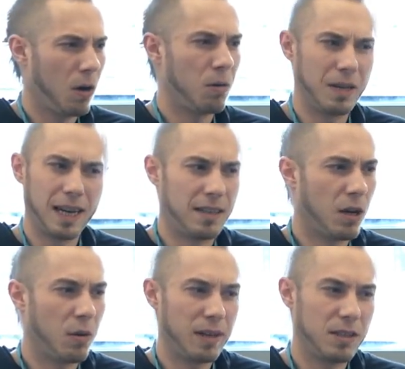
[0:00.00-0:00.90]
oh yeah,
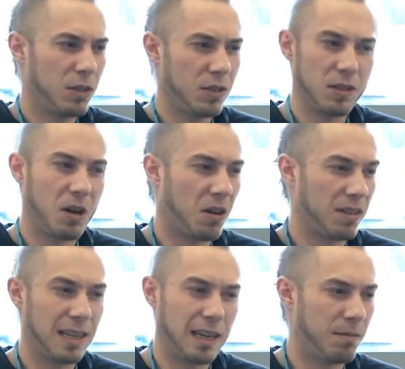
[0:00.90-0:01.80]
no, it shouldn't
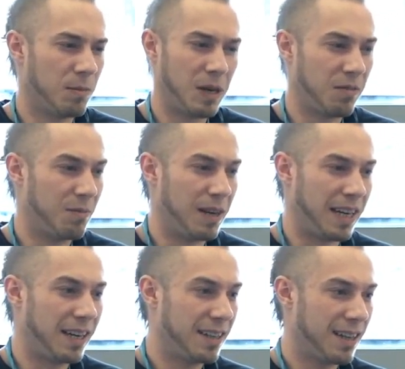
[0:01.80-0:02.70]
cost that amount of
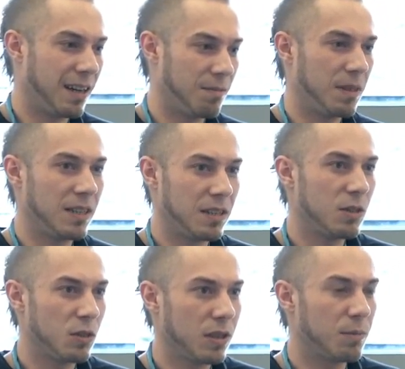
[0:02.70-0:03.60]
money. Okay. Um, it's
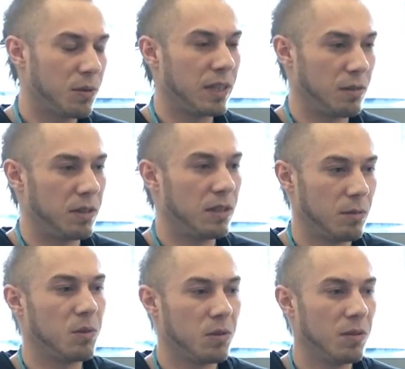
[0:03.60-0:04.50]
usually pretty
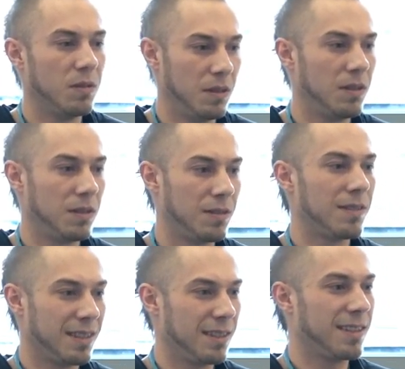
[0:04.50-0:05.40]
reasonable. Good.
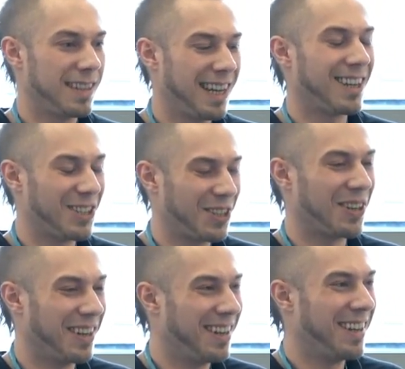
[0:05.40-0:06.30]
Thank you. Yeah, sure.
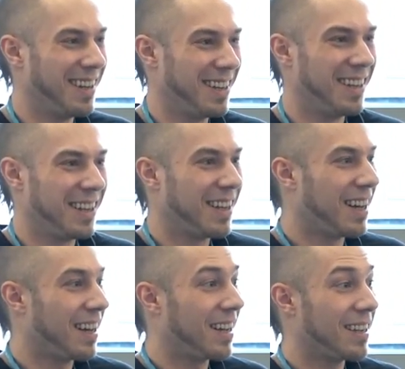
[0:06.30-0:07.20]

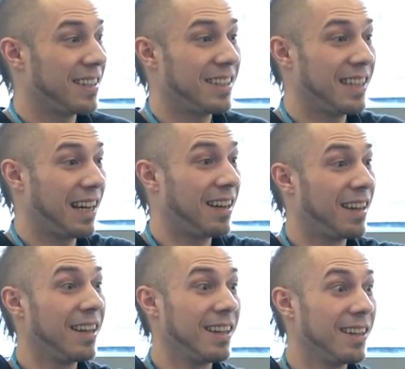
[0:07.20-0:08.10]
Uh, yeah.
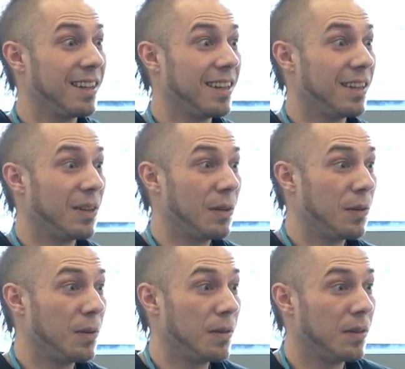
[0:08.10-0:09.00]
Um, can
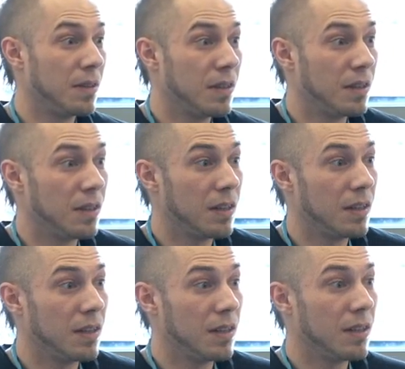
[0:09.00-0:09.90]
you talk about
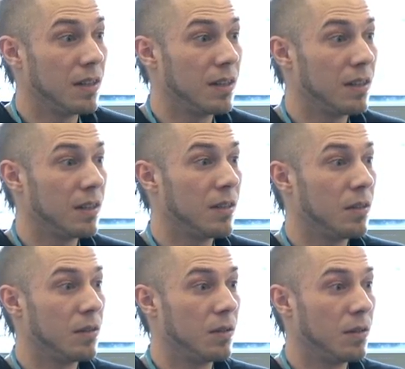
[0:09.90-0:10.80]
uh, the no
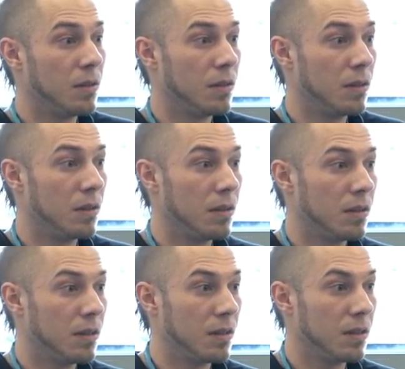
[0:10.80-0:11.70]
scripts
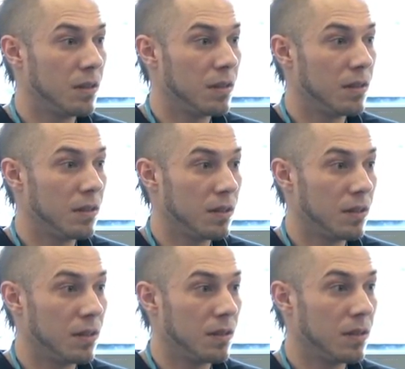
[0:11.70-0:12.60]
extensions you were referring
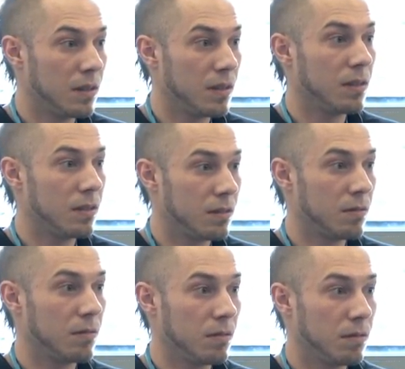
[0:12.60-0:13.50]
to? Uh, does that
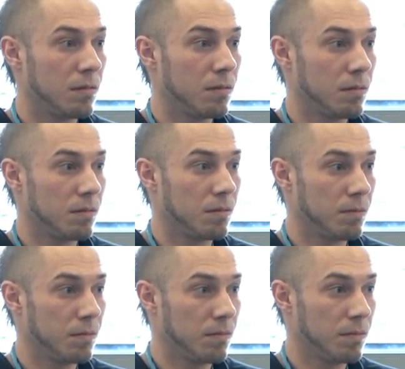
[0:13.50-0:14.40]
completely block out
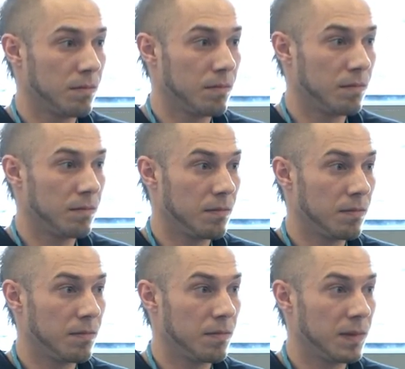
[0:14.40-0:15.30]
JavaScript or
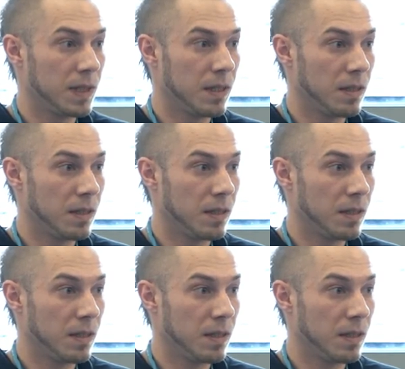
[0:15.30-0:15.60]
just certain?